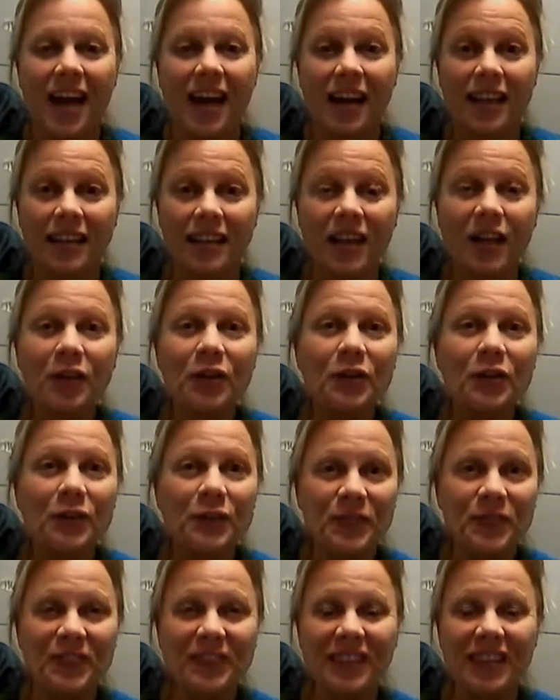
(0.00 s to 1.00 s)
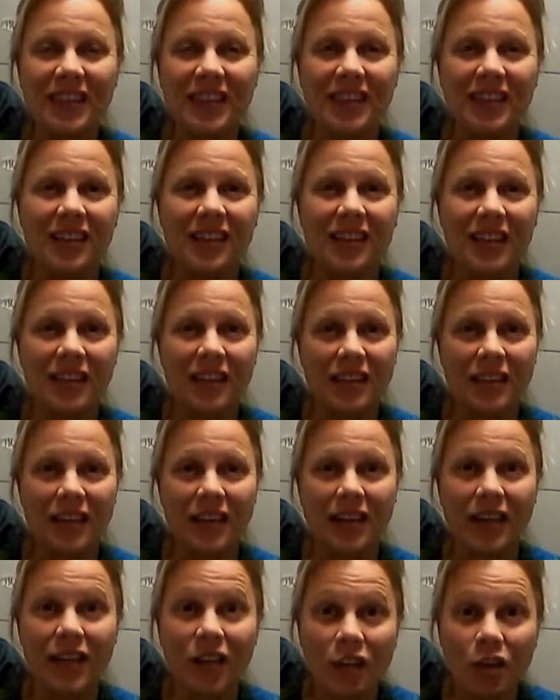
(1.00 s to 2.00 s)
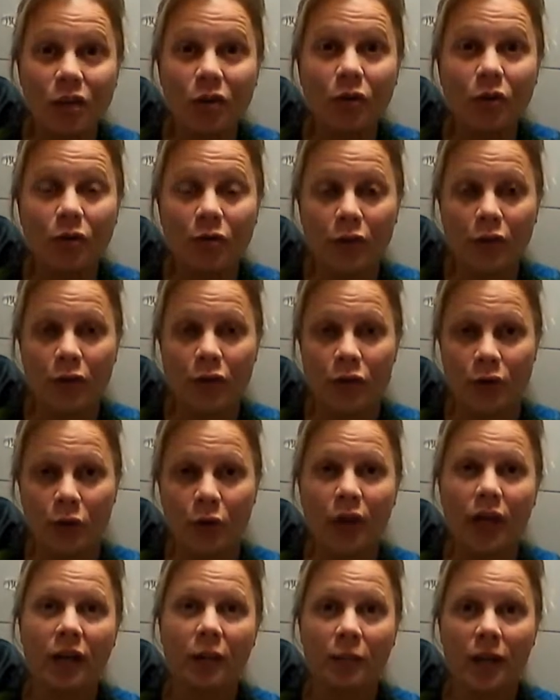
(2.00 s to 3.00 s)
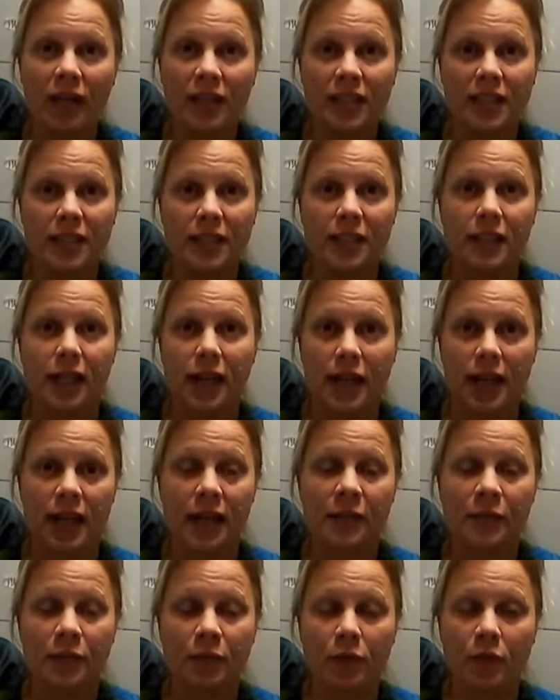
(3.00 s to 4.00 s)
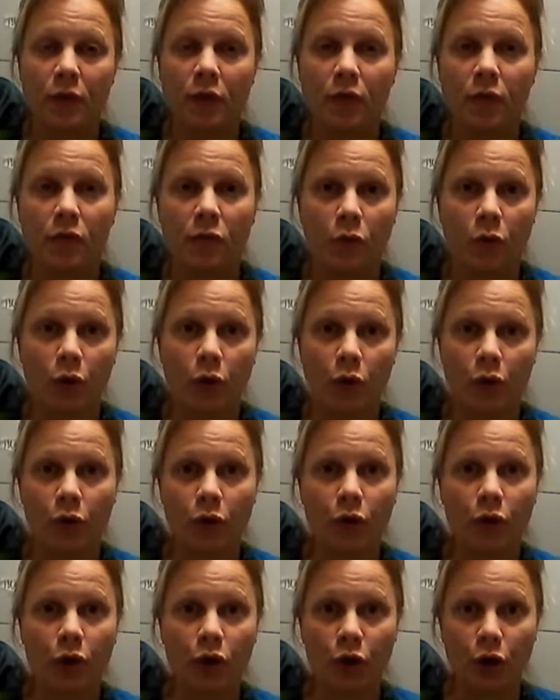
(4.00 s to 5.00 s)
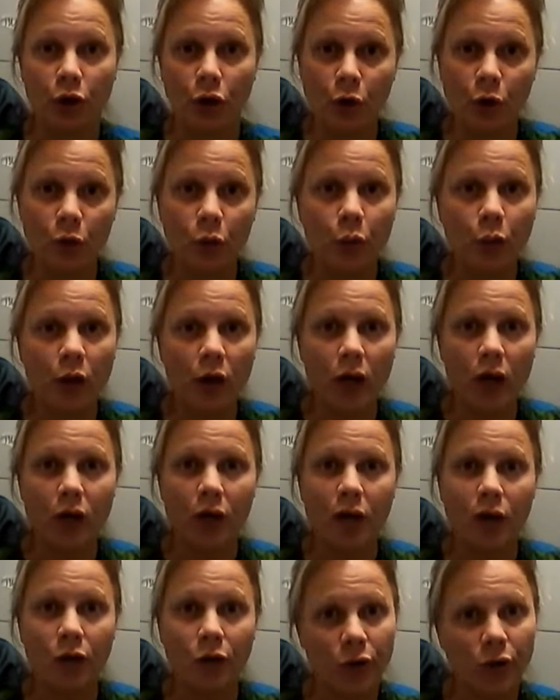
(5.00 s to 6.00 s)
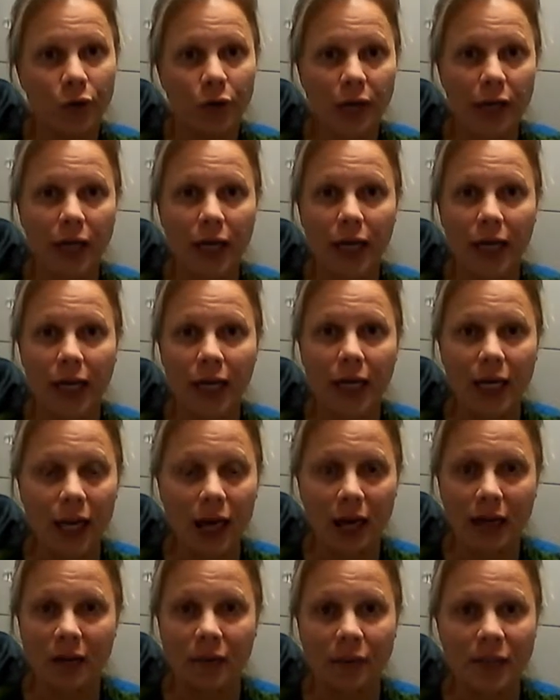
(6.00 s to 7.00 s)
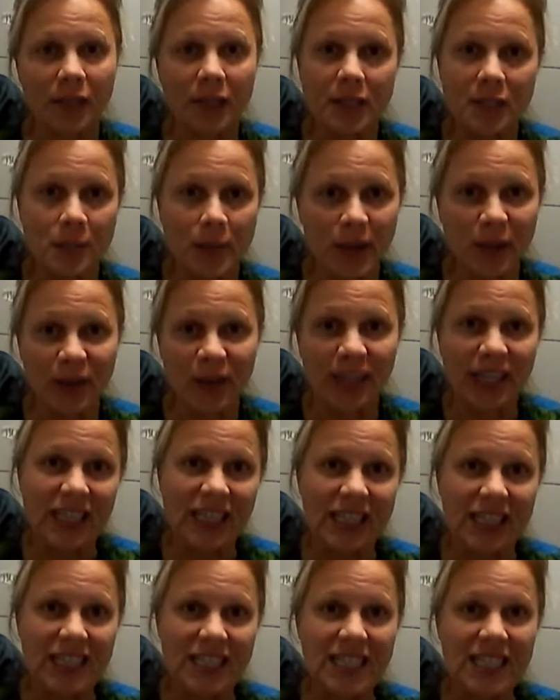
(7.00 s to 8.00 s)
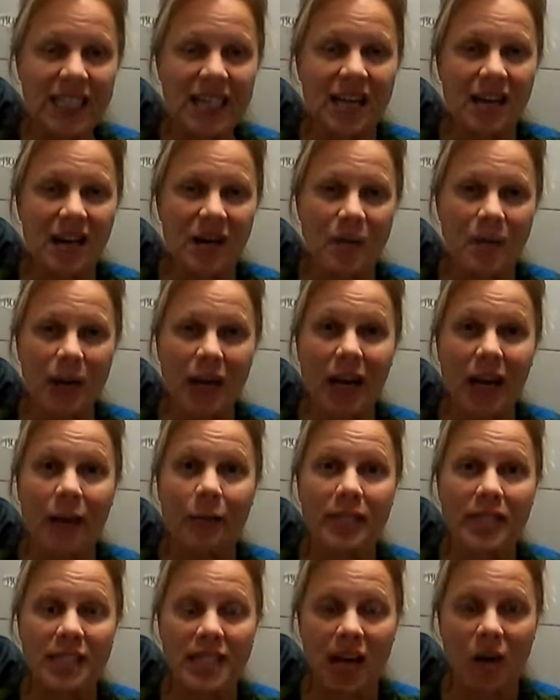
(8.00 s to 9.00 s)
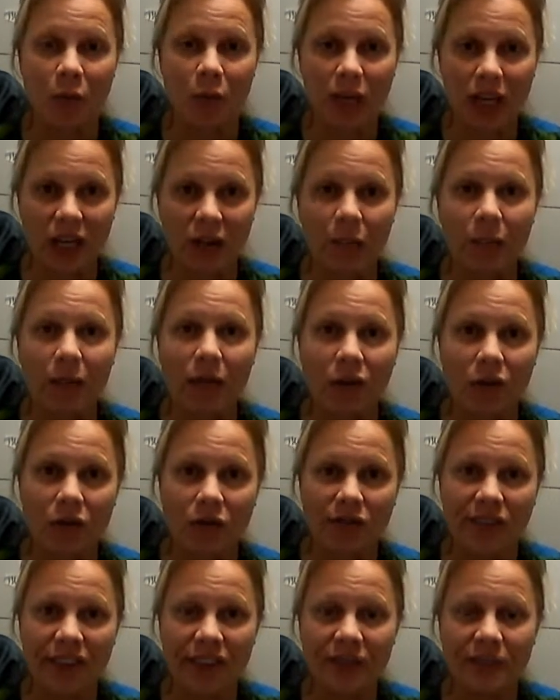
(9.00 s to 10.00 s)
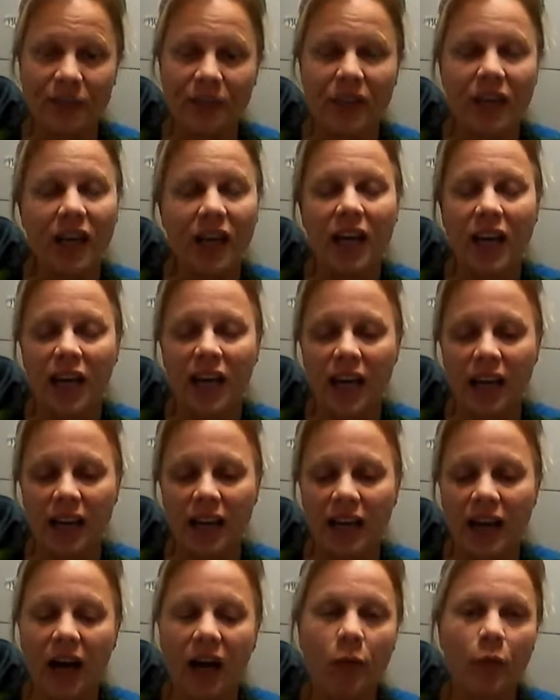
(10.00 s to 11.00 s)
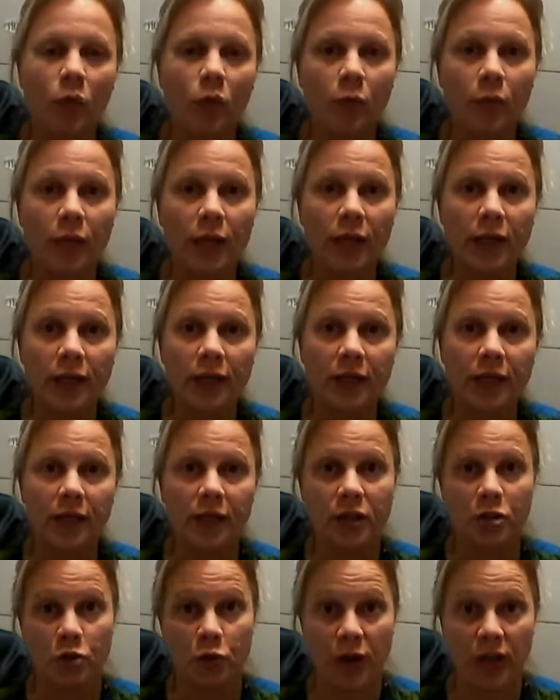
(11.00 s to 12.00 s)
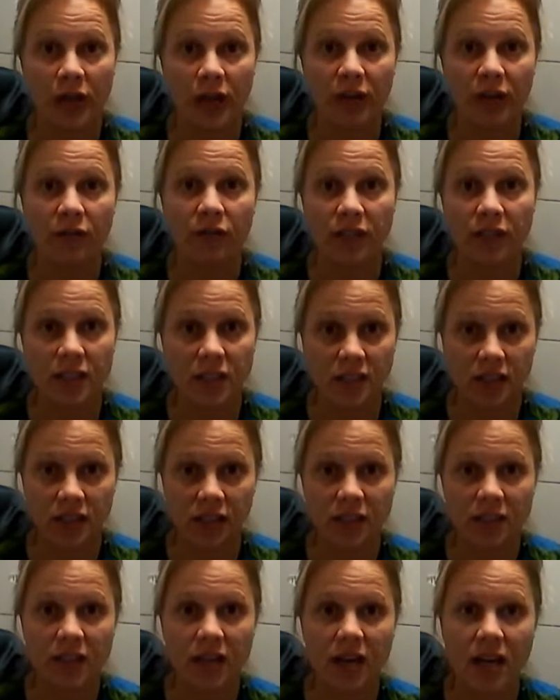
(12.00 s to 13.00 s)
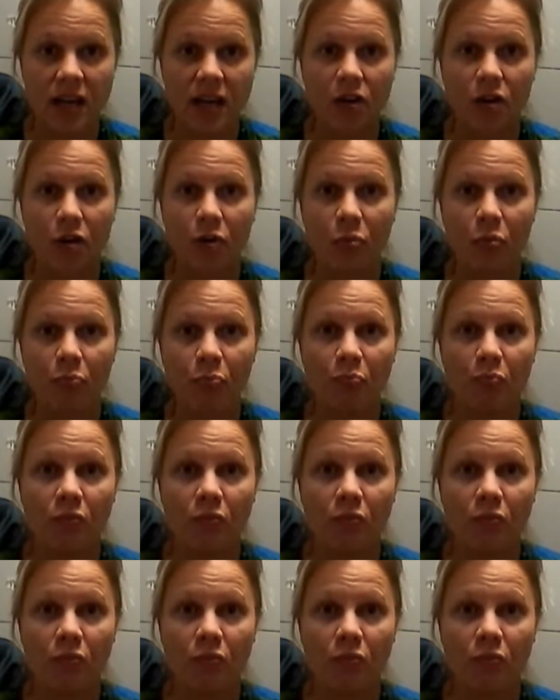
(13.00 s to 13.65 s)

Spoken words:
Hello. Thank you for joining me today for your new Guardian Ad Litem experience. My name is Irina Melvin, and I will be the training facilitator